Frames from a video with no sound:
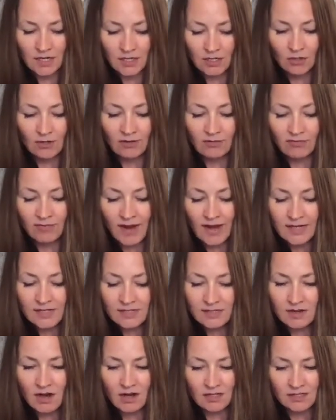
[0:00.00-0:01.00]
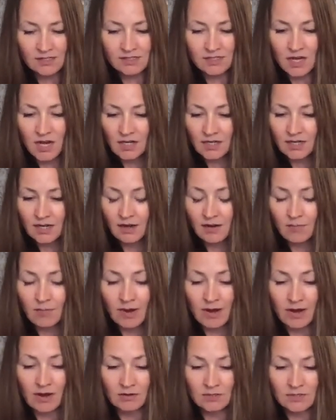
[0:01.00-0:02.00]
Your advice card is talking
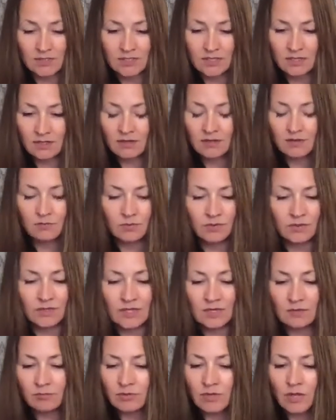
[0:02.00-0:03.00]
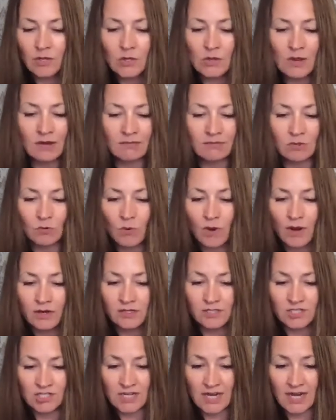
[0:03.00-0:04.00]
about complete blow you out of the
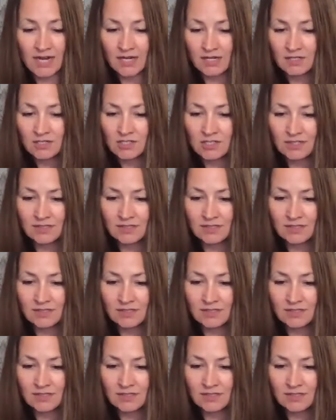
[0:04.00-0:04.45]
water change.